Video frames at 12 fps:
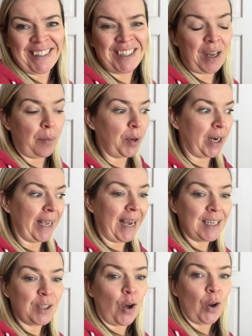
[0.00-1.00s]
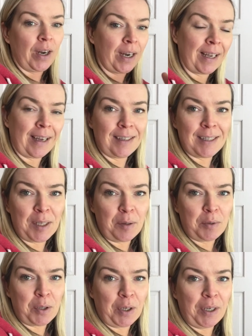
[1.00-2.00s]
So I'm going to get on, get the
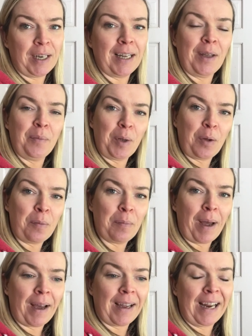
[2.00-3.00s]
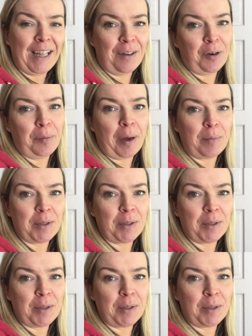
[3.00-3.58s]
soup done, and then we'll come back and get the rhubarb